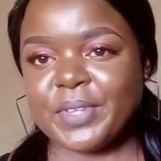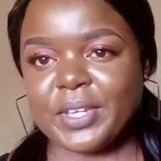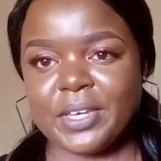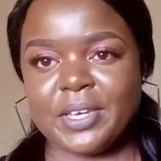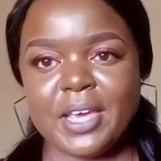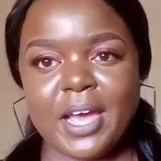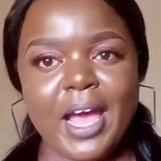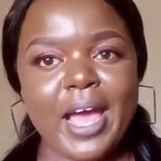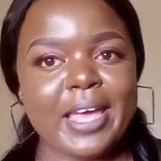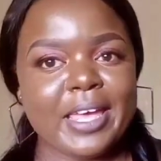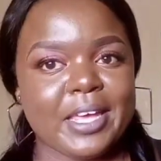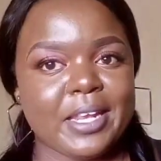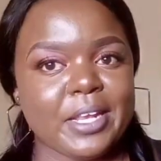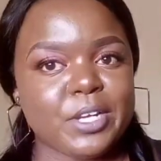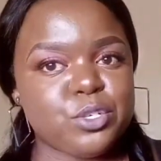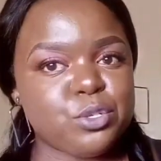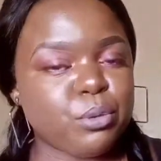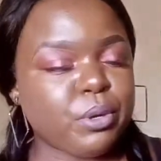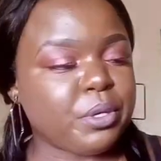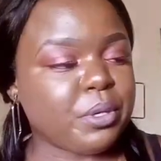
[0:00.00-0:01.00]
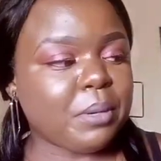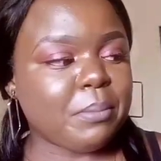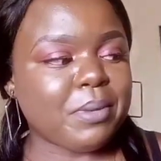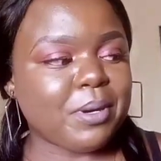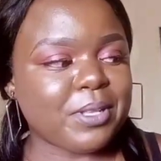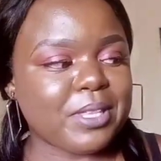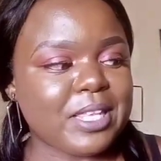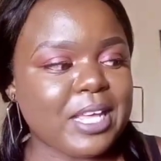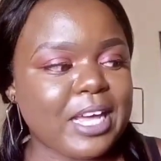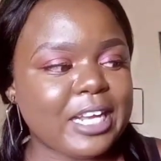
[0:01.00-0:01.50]
Yeah, I can assure you
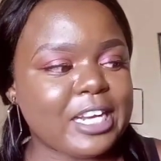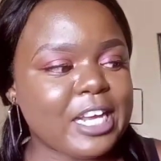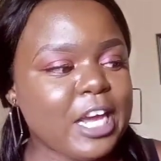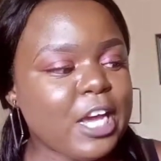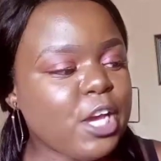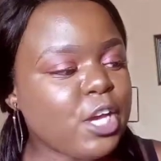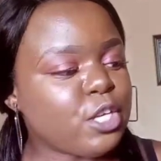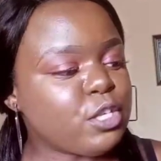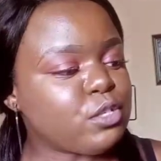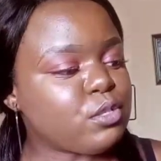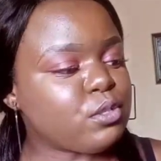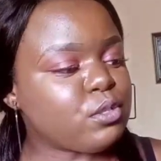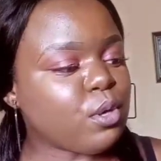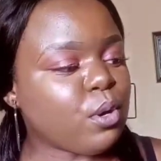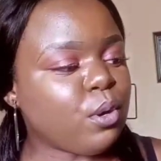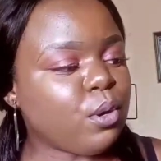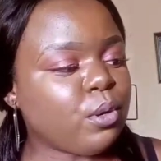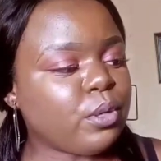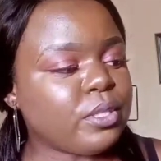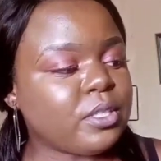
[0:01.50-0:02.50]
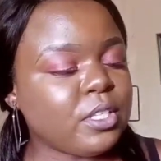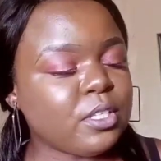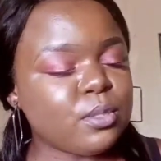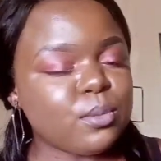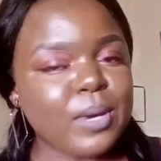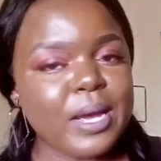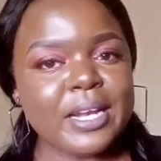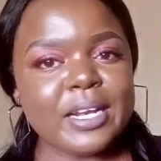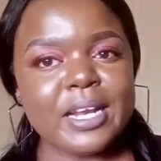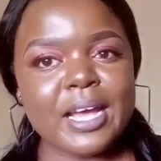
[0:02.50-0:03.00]
about that. So this
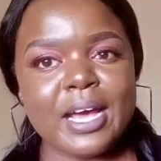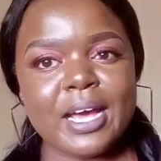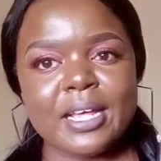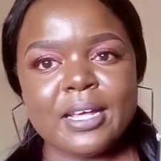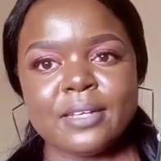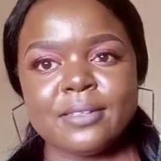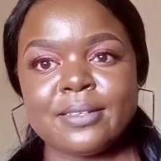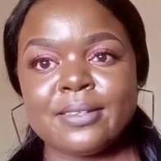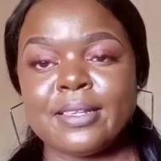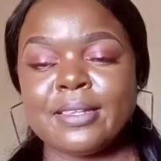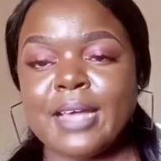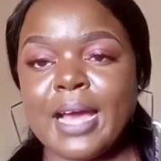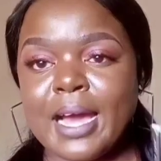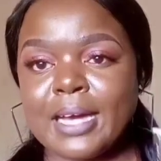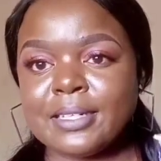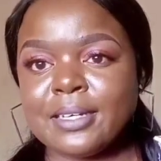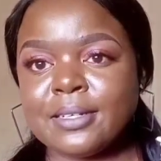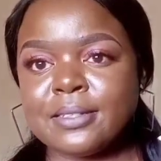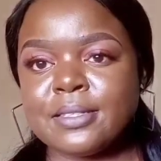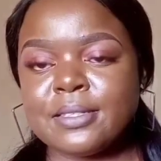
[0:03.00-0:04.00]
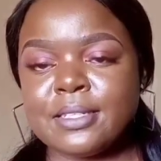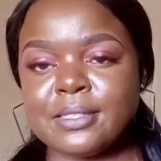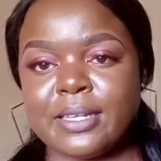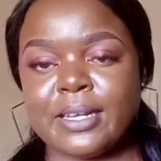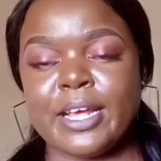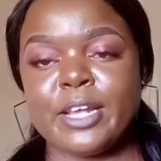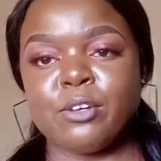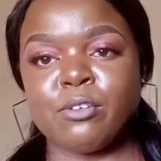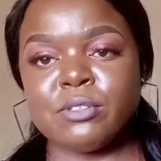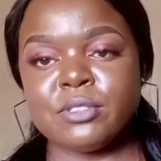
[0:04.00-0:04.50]
one, the other thing
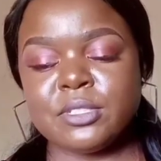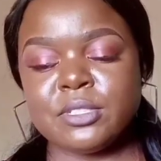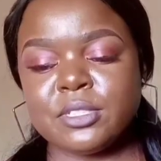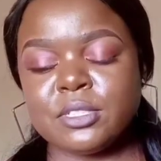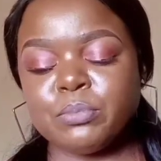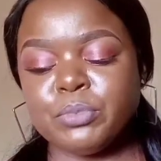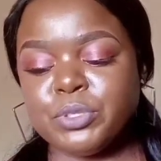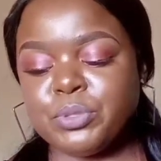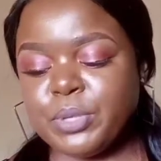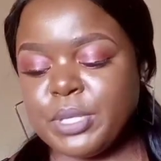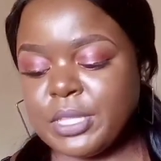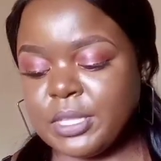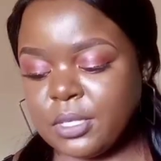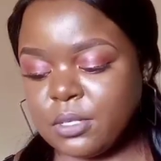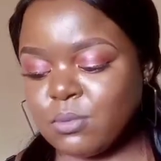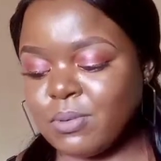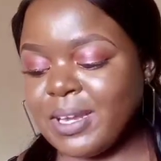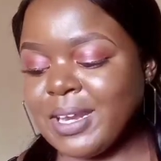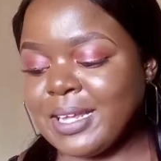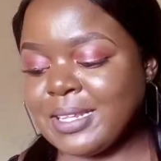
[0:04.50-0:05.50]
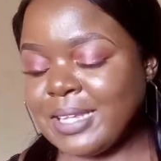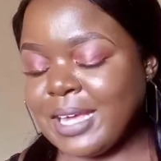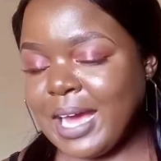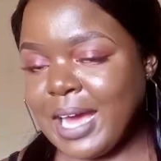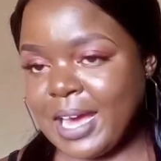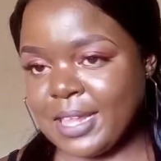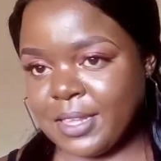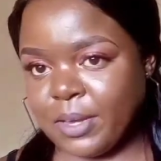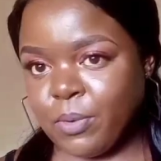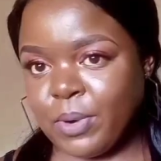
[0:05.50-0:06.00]
that I noticed between this one and the
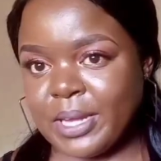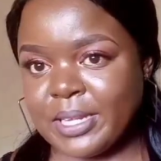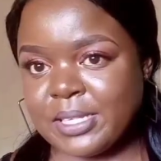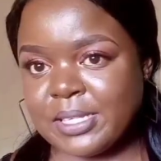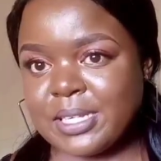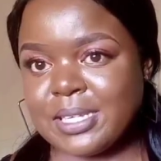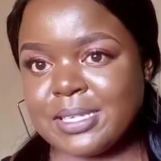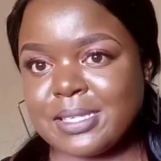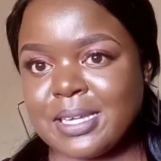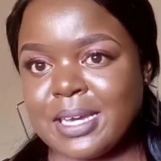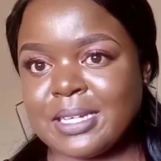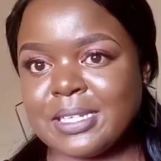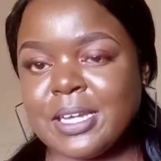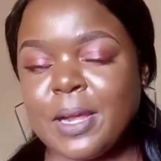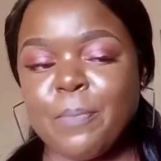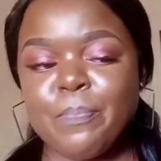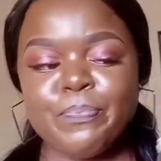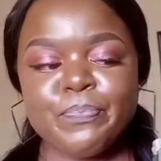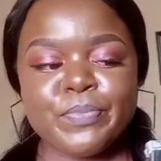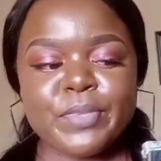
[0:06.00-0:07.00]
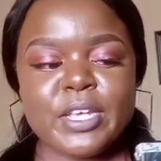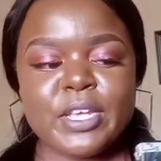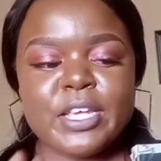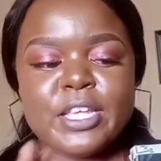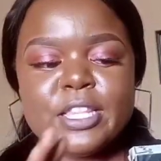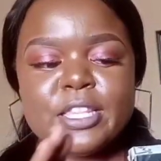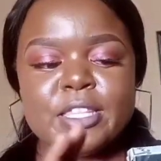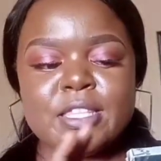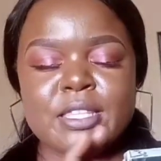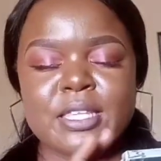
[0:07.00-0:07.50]
other ones is that
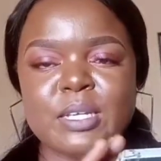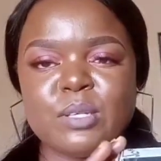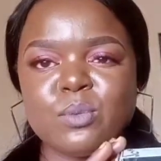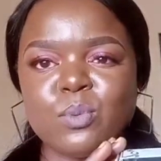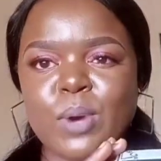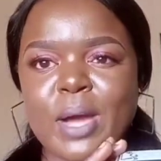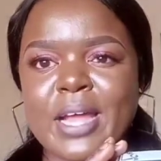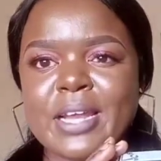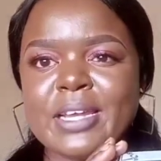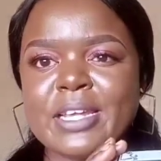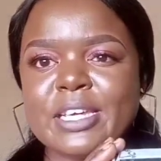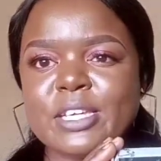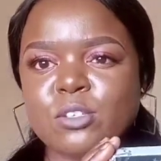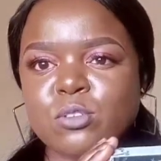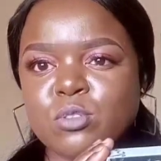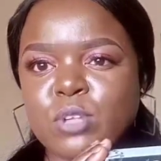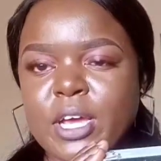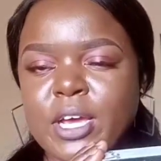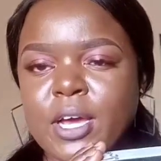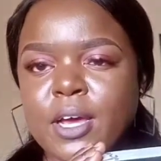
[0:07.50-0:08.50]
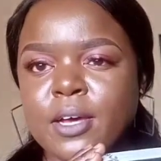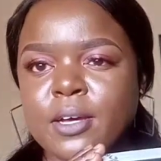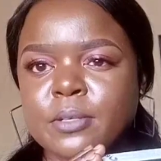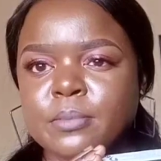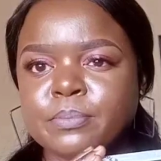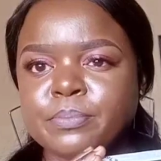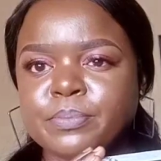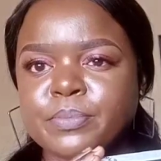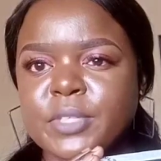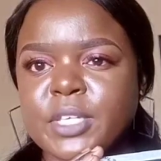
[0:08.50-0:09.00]
this one is
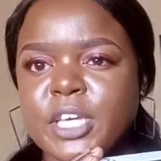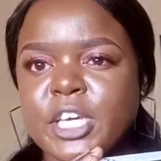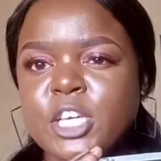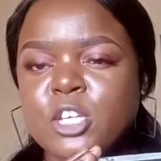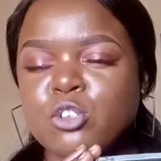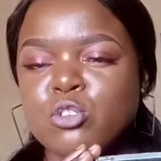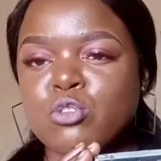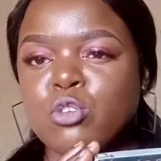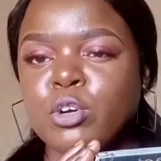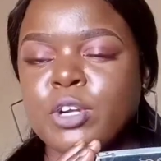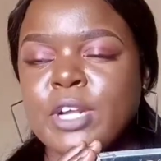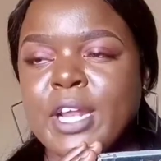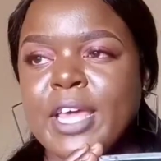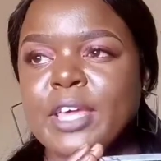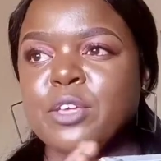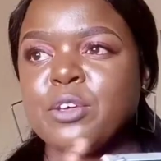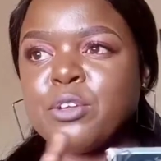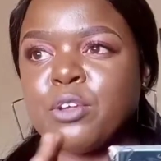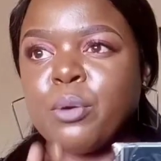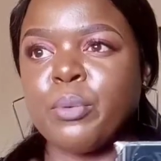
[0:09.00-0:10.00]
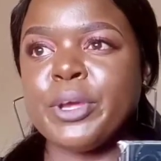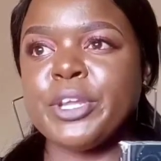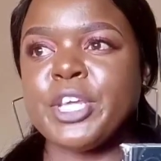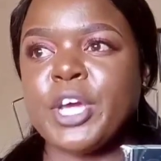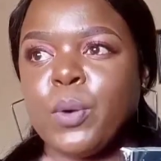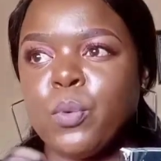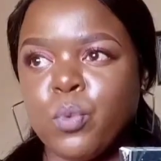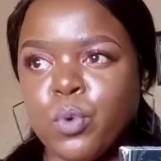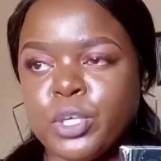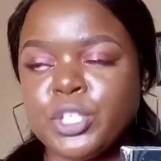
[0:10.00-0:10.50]
not like, you know, when
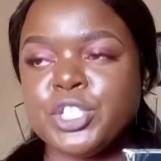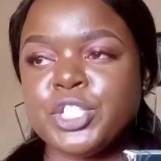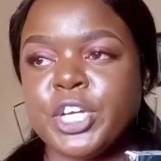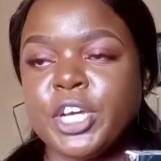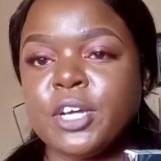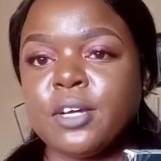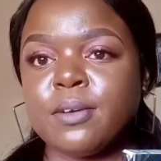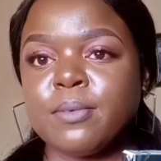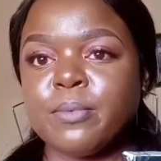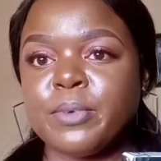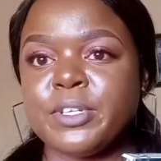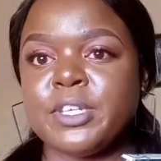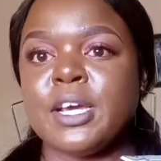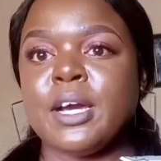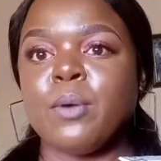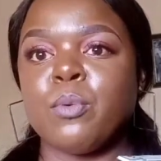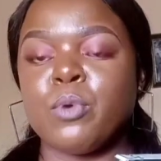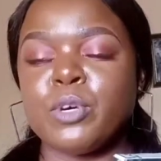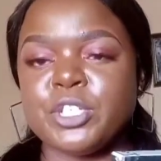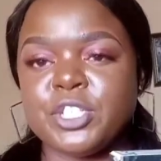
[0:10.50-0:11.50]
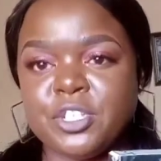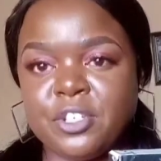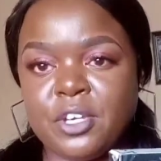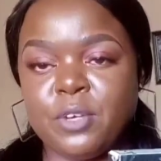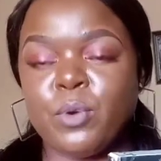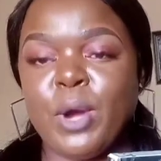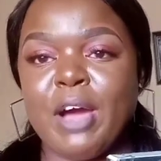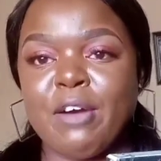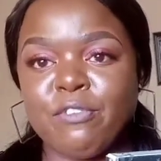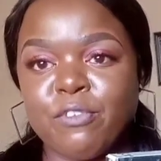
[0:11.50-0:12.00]
you're washing,
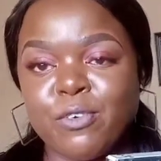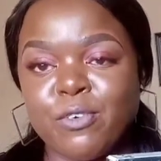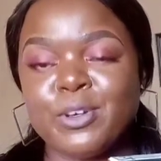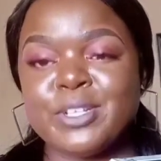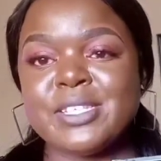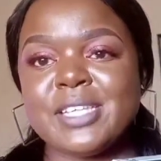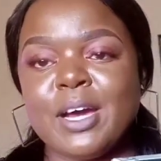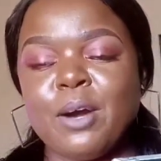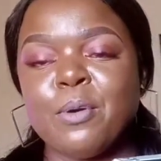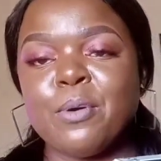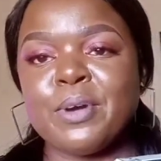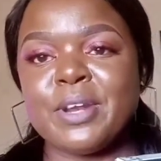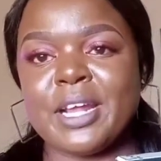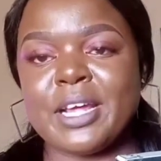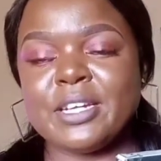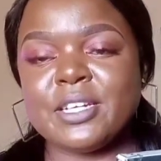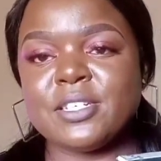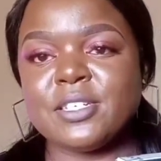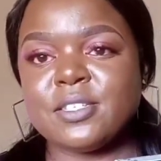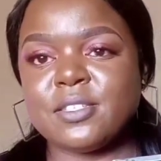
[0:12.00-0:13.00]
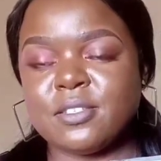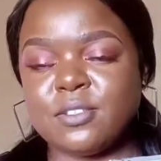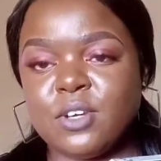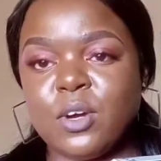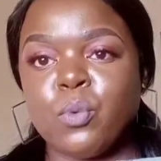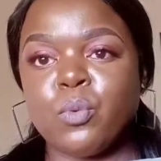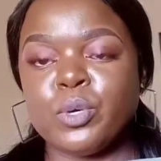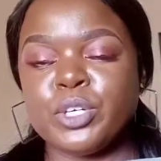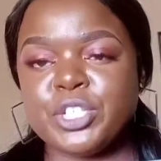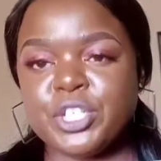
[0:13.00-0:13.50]
you have water on and
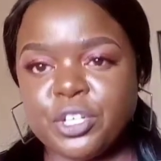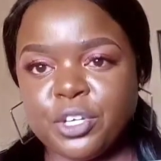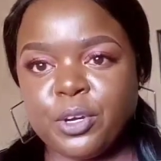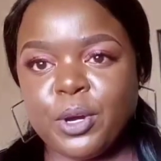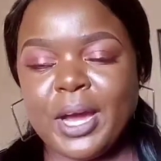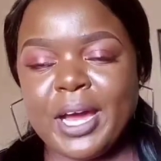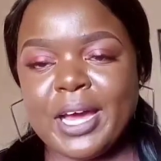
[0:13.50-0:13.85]
you're washing your